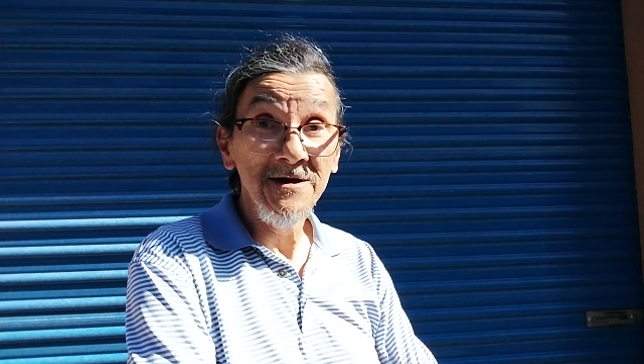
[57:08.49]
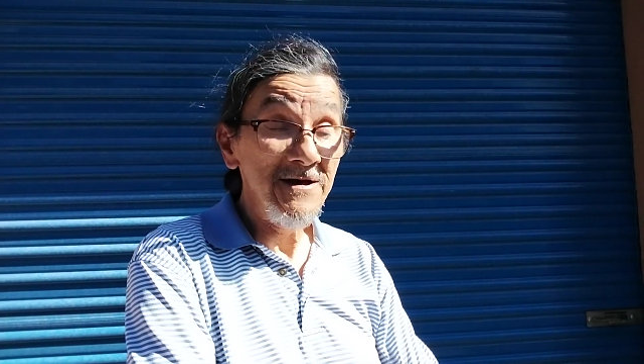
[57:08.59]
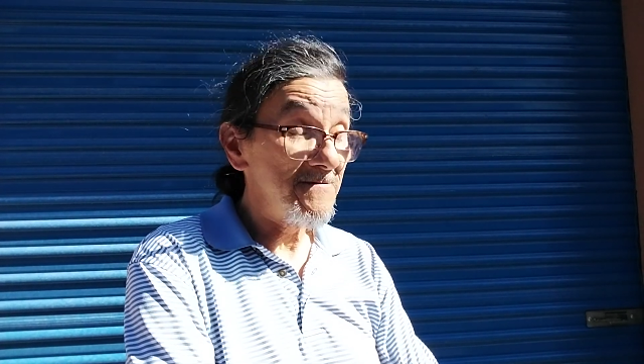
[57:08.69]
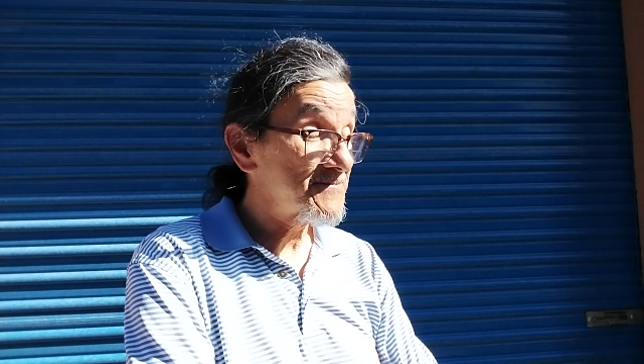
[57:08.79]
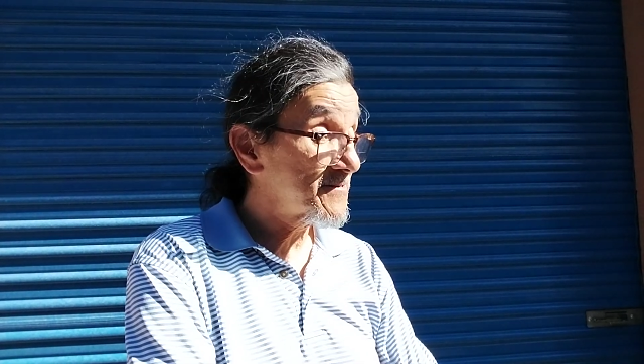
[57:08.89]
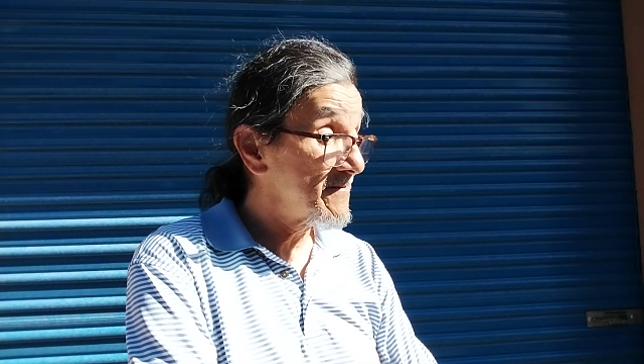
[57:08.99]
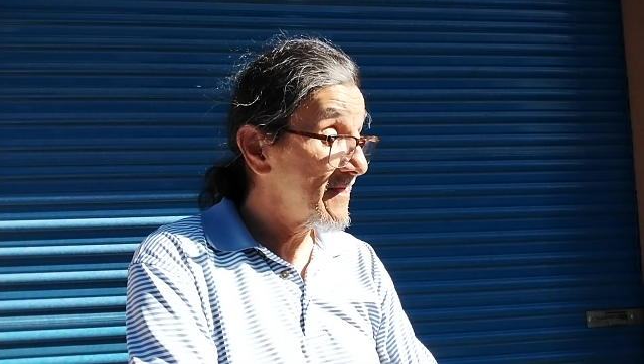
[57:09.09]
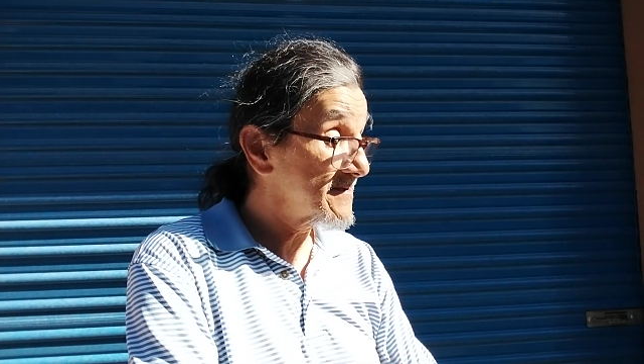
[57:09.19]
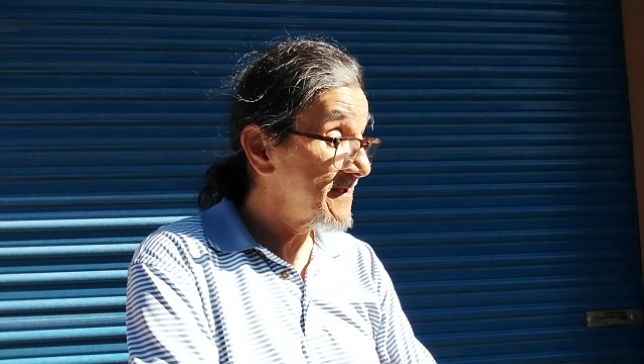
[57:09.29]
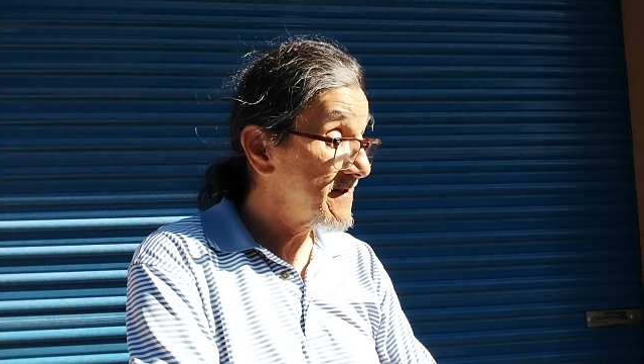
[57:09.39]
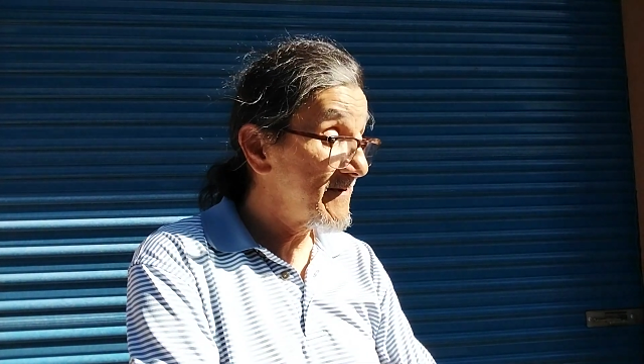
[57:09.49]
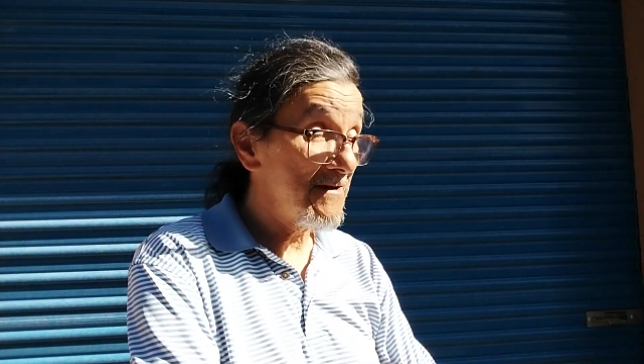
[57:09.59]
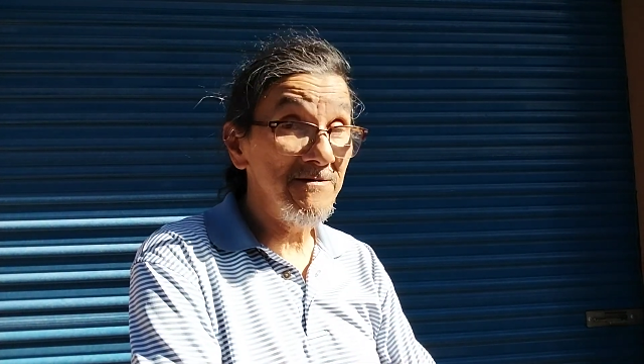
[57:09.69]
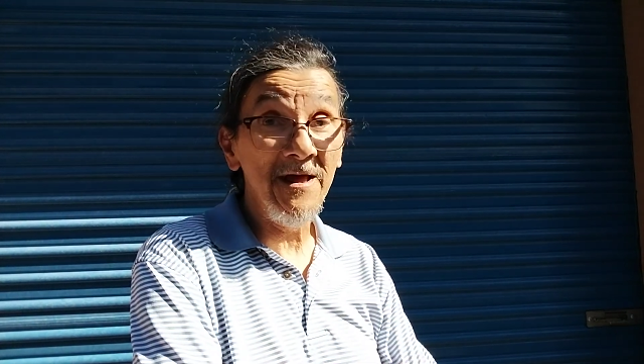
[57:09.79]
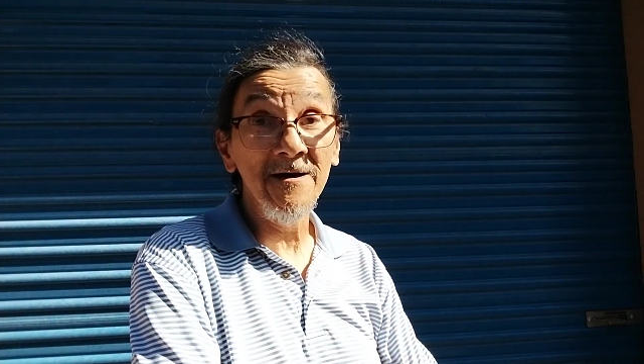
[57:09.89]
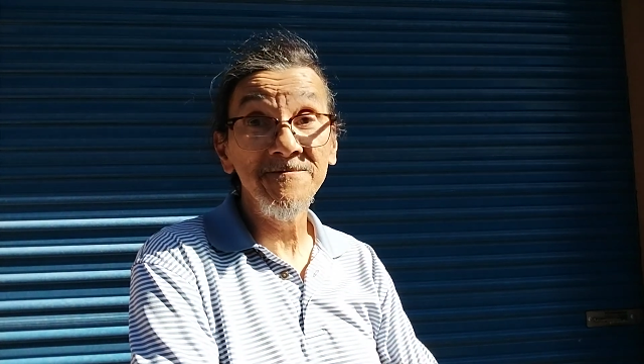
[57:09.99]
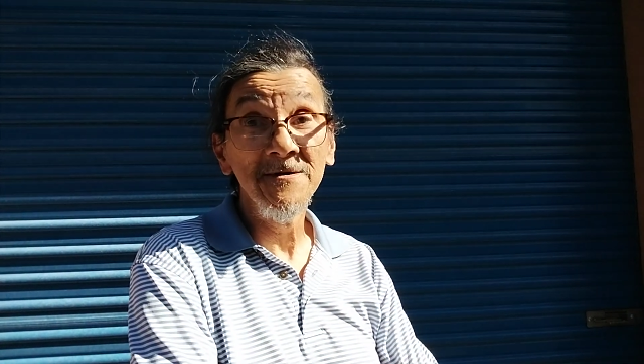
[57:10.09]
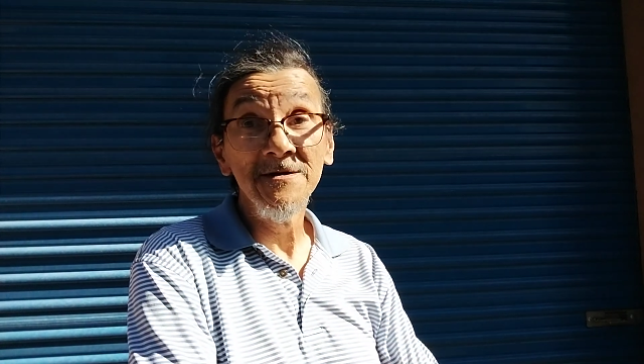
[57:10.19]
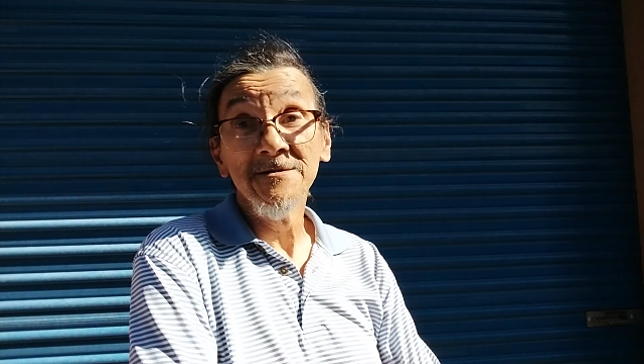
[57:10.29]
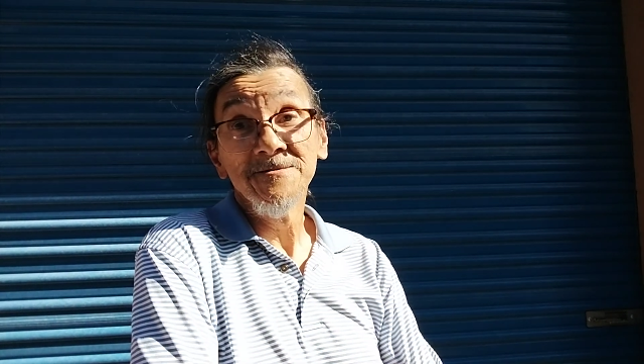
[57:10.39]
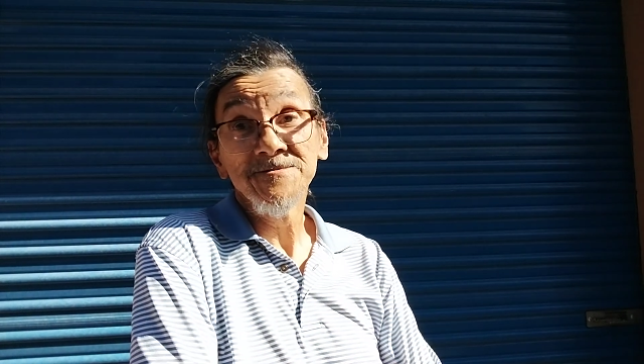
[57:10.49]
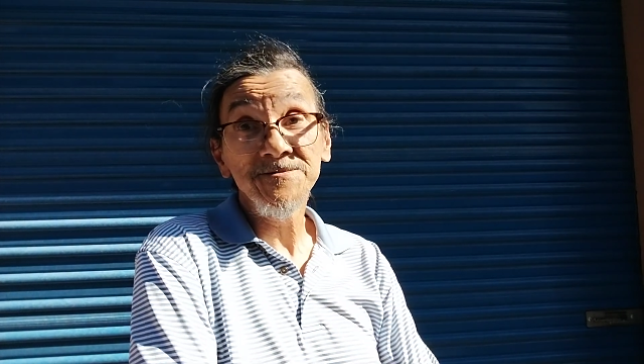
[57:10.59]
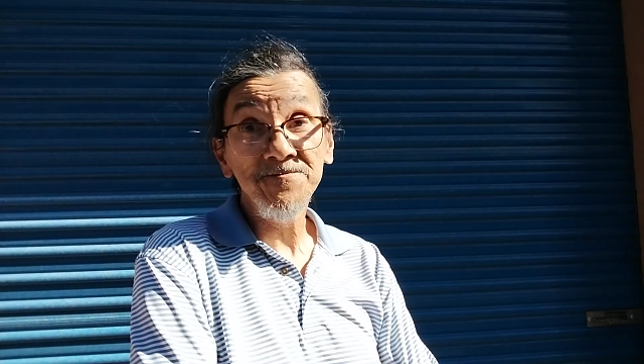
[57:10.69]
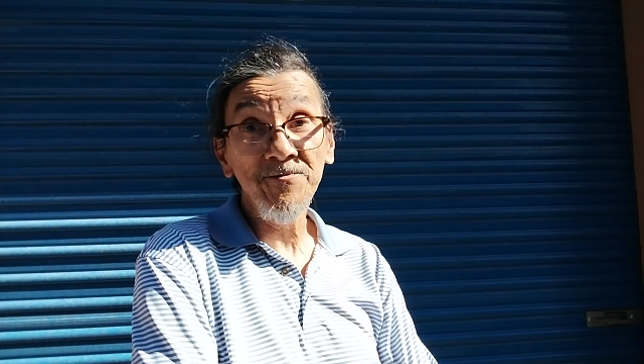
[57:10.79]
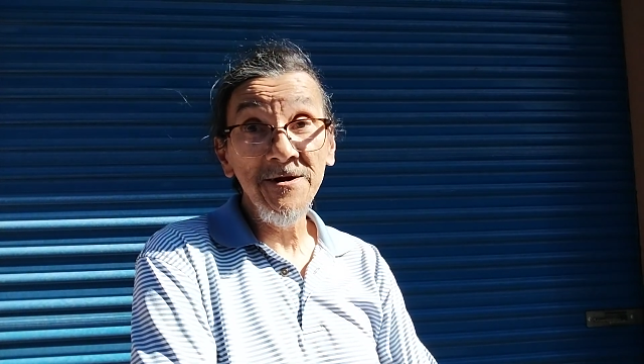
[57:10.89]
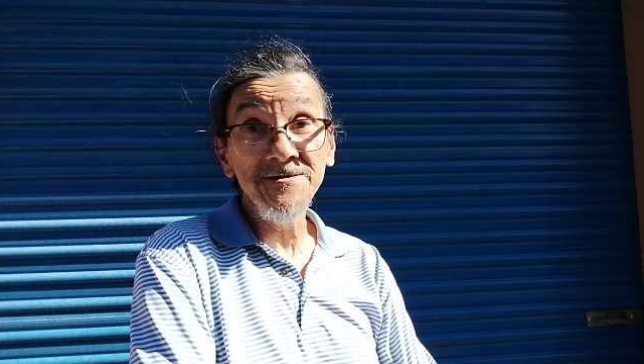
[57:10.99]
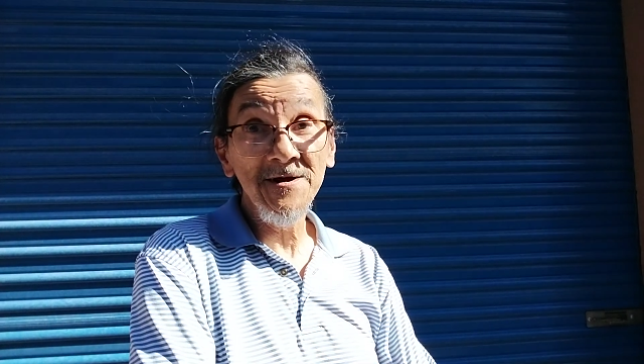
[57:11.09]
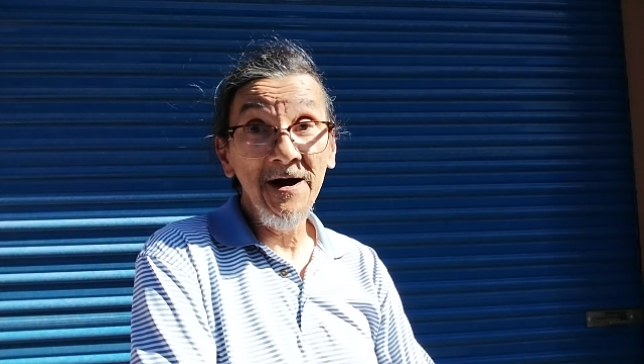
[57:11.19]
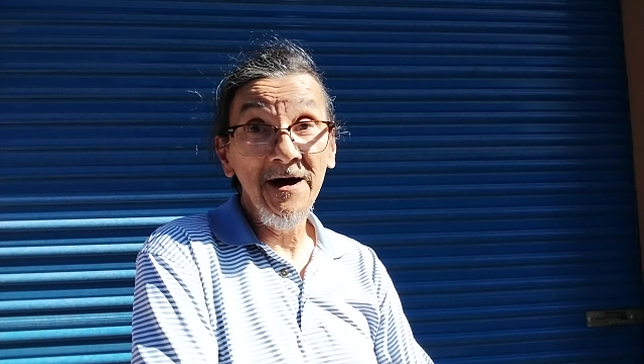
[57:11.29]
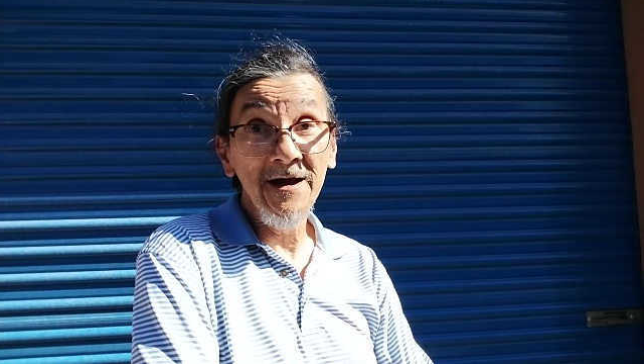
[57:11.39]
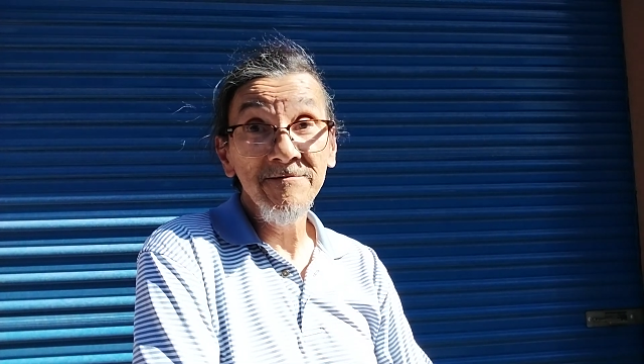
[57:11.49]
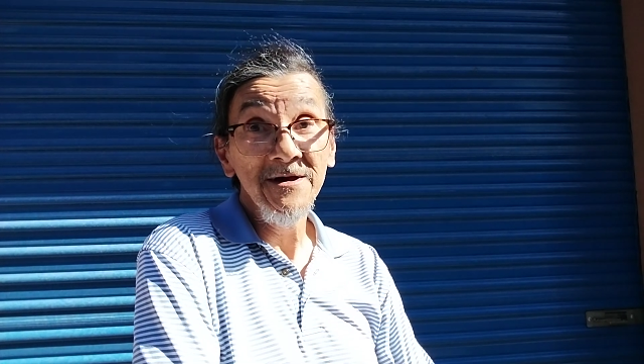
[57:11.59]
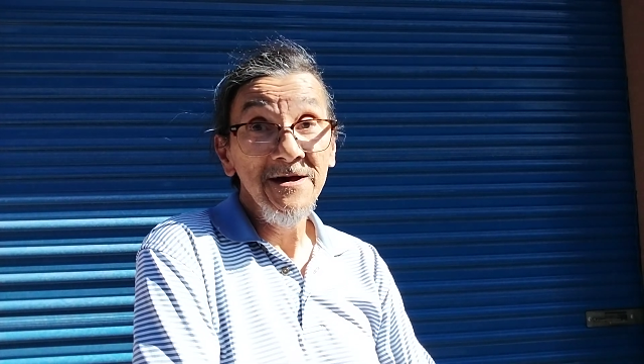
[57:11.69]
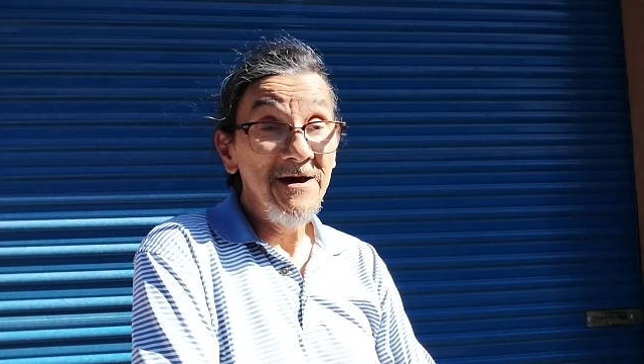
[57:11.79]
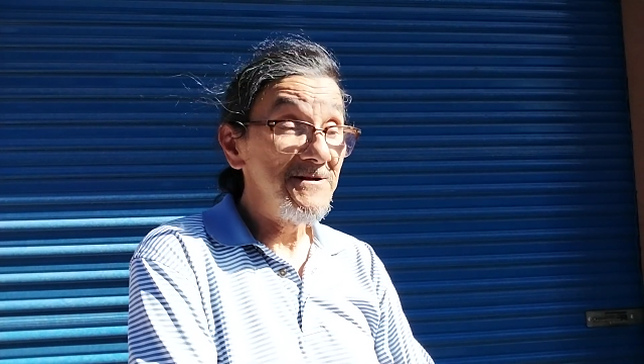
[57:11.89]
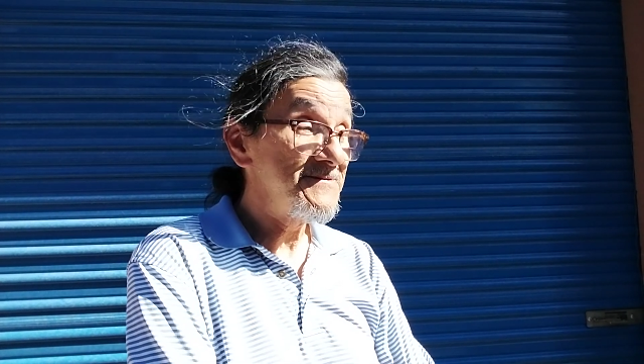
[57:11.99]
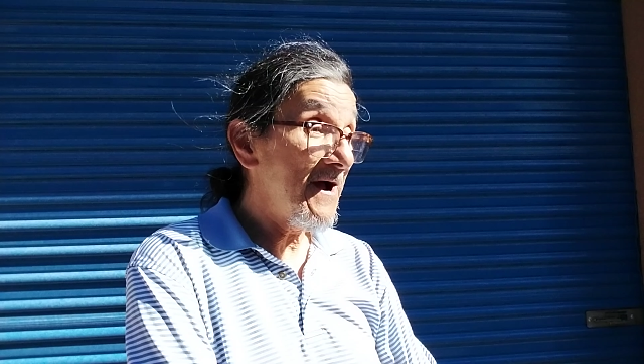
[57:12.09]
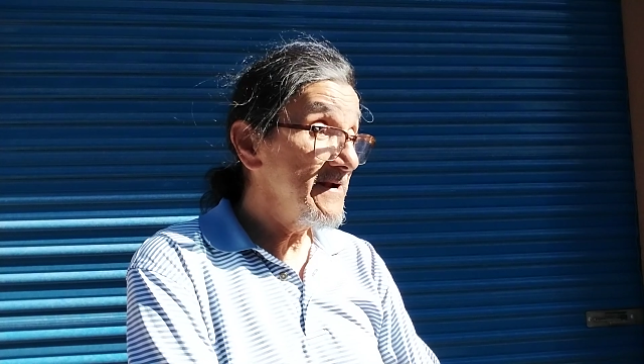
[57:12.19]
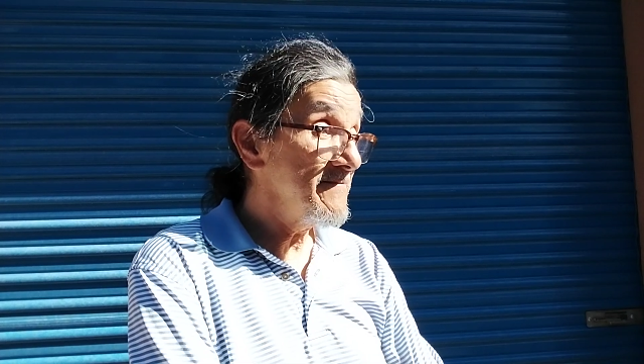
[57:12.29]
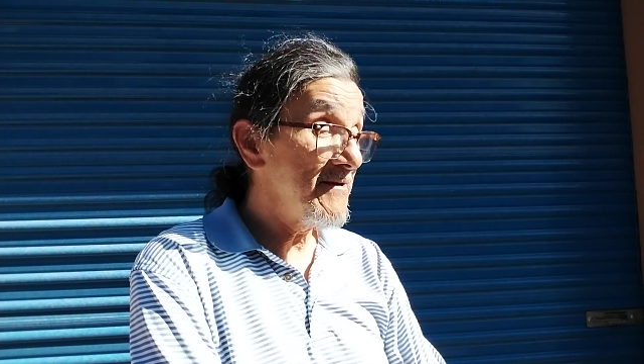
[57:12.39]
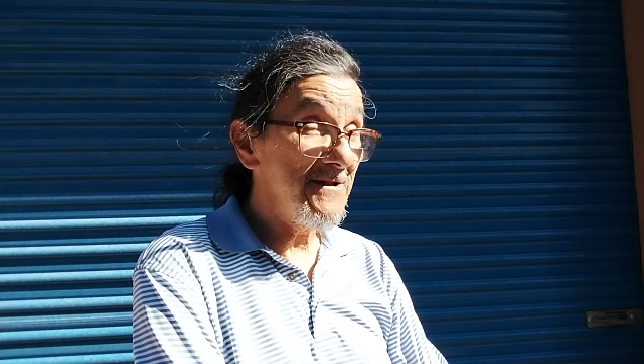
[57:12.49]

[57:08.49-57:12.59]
I'm so lucky to be able to have free time and a tiny bit.